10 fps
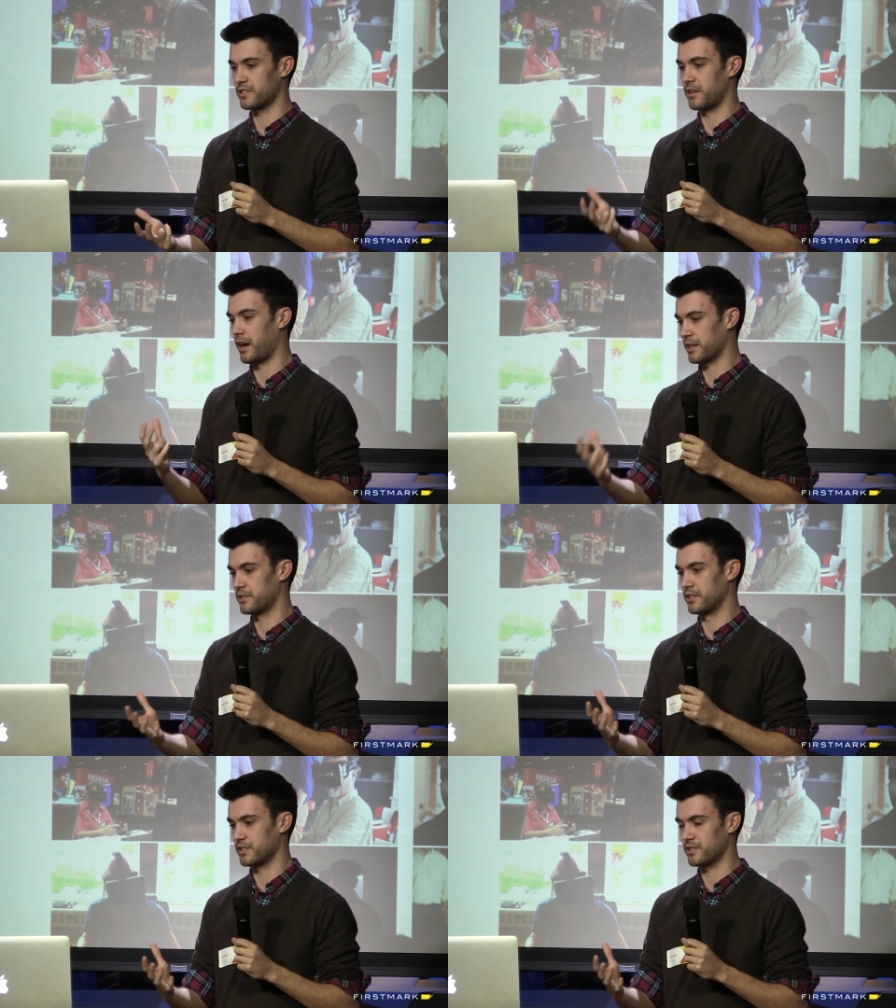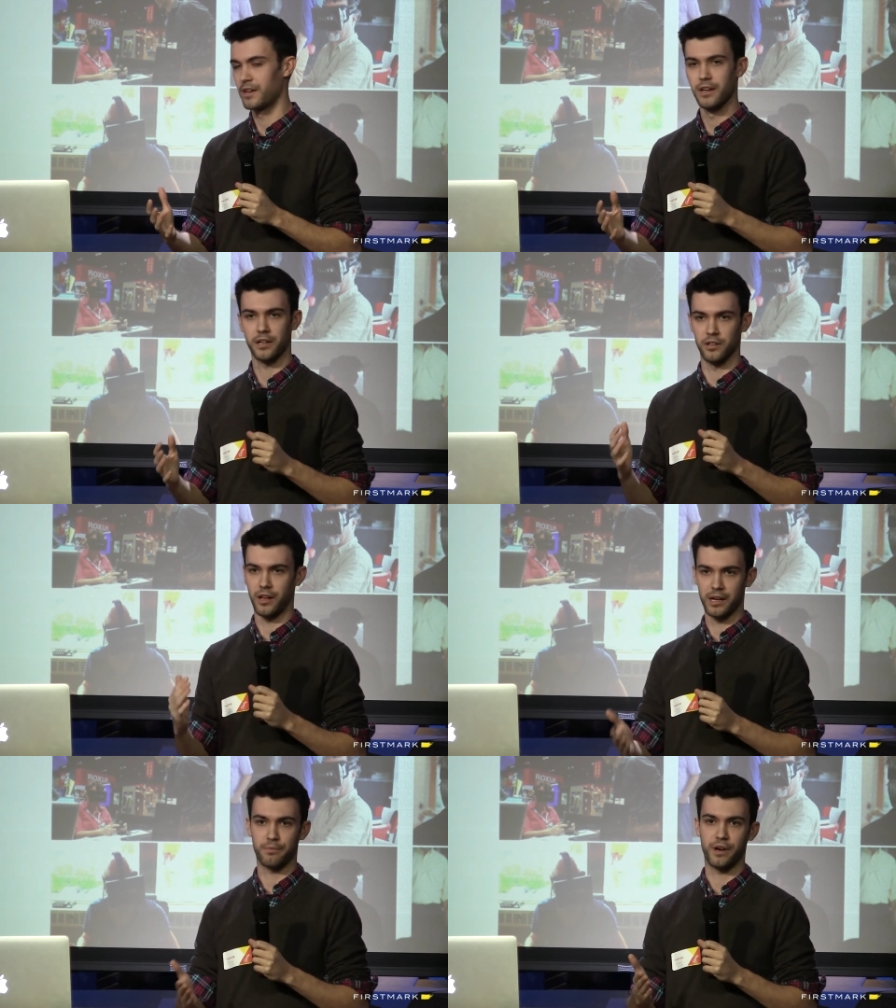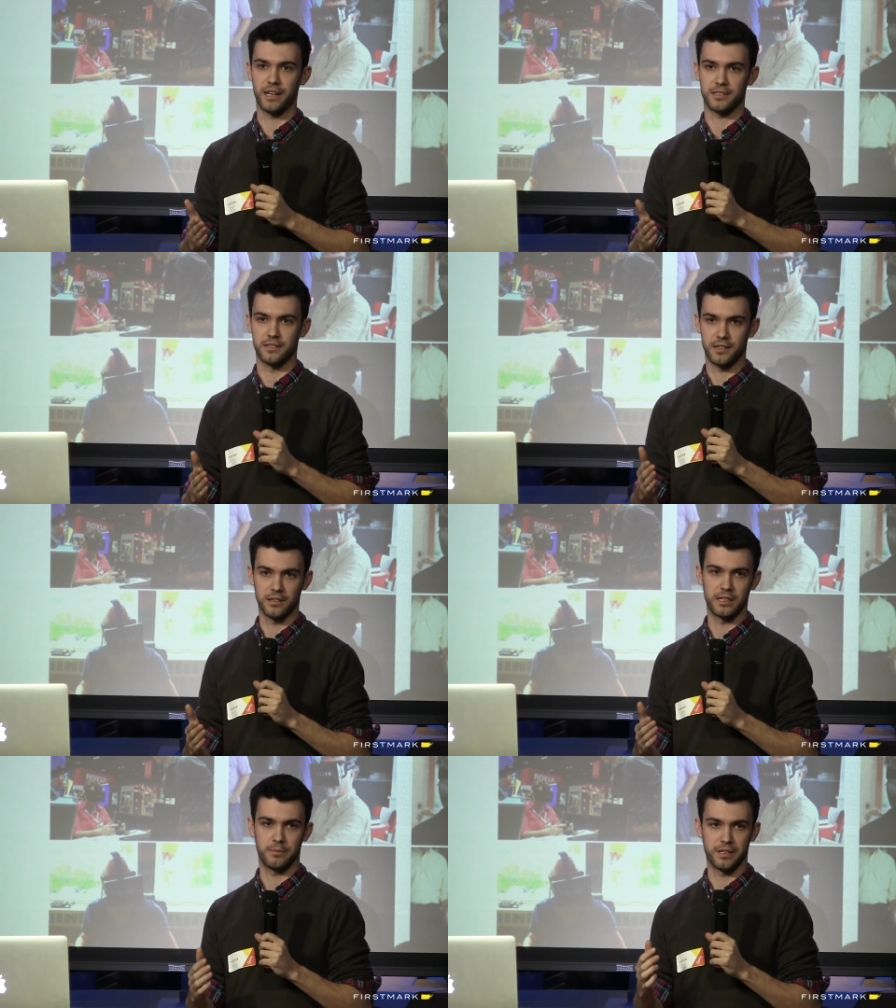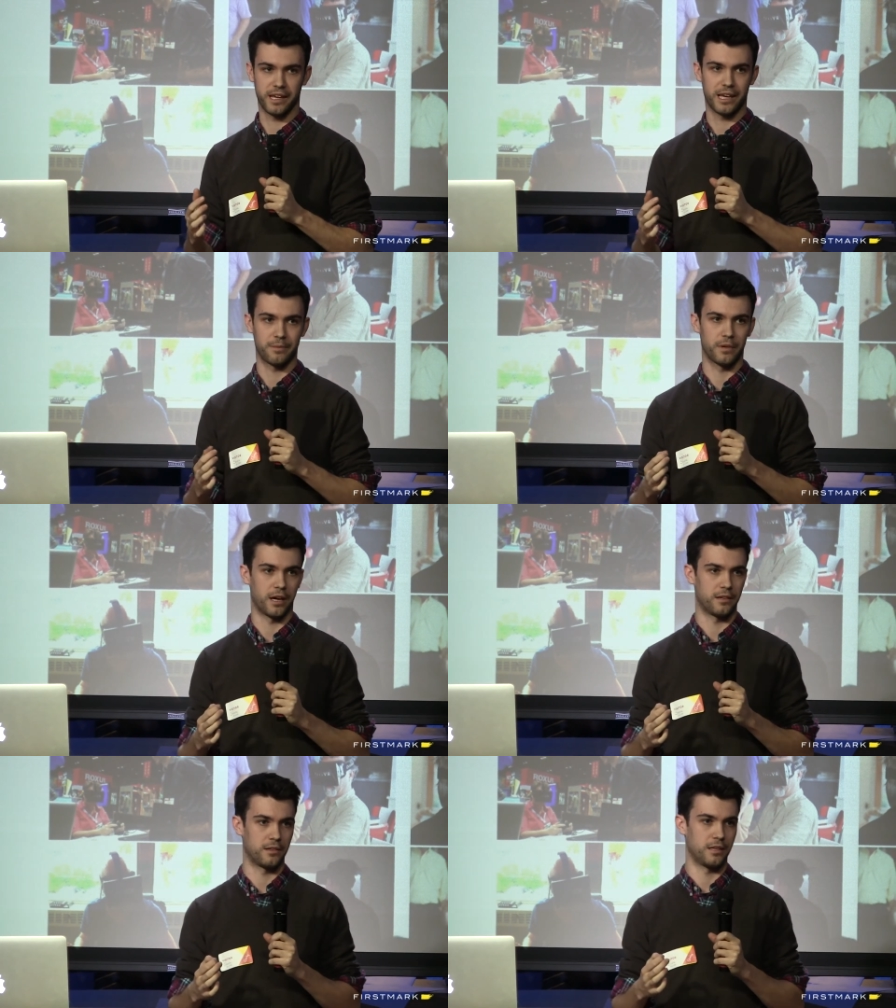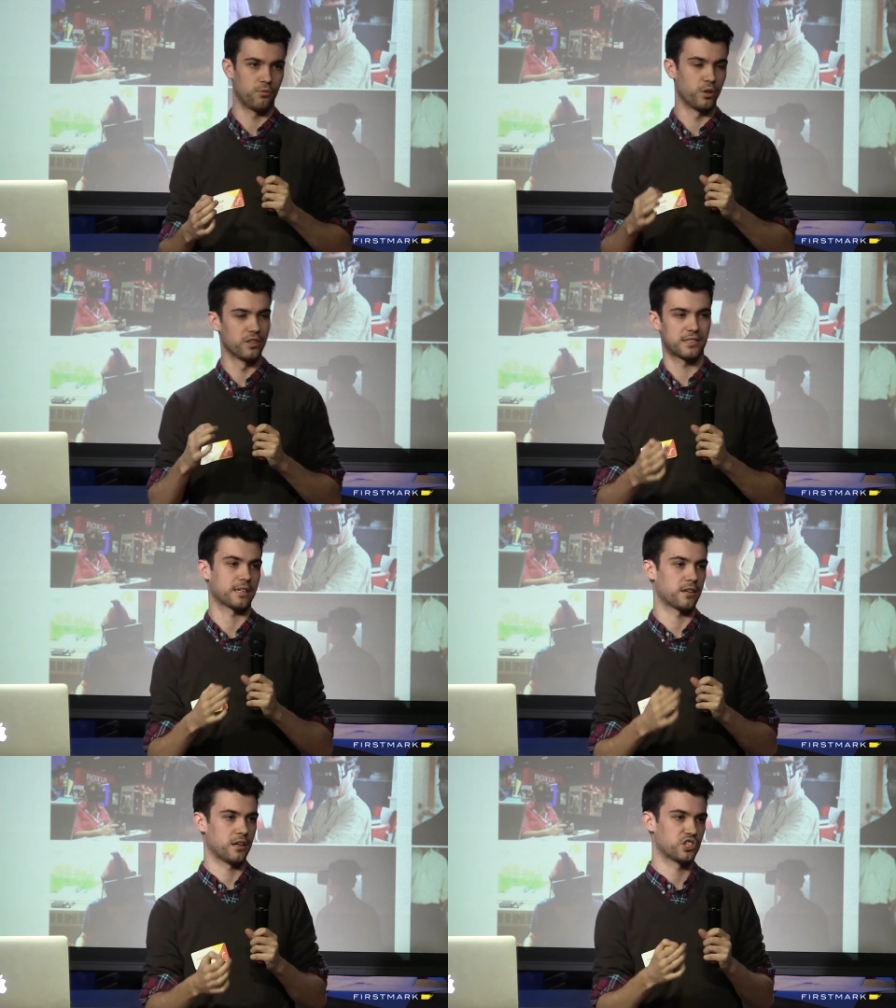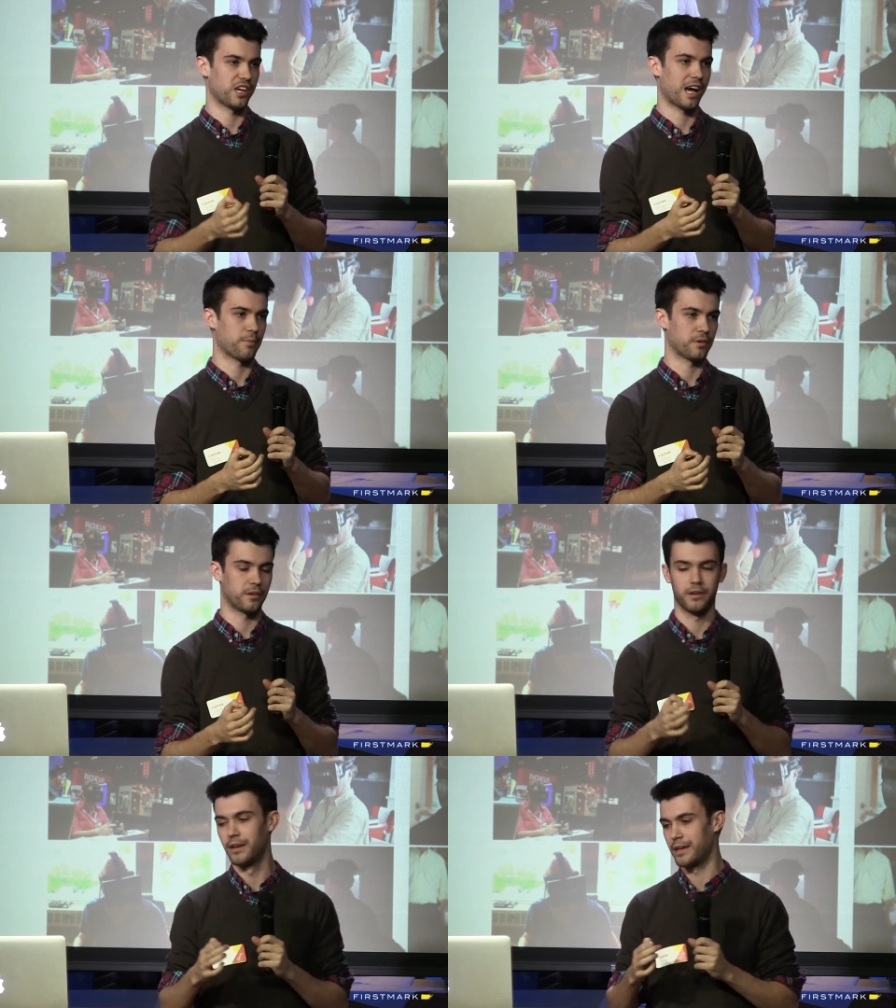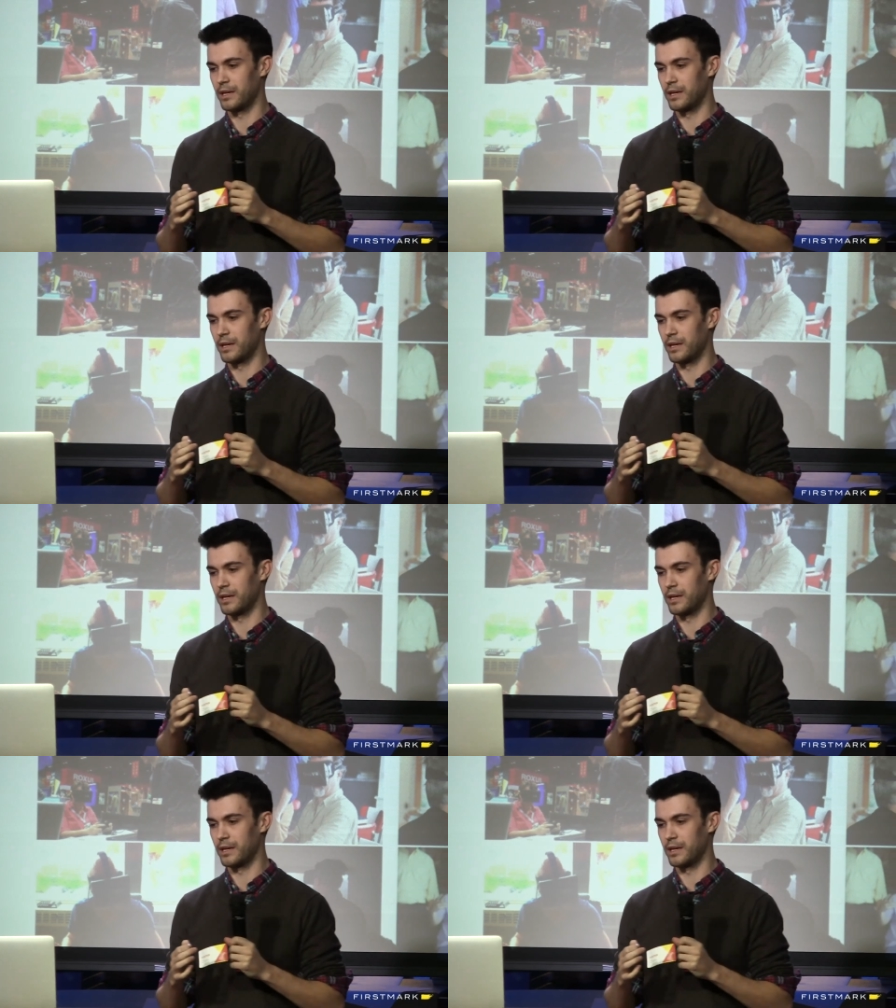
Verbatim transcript: and Oculus got a lot of press, and suddenly it became not, will this technology happen?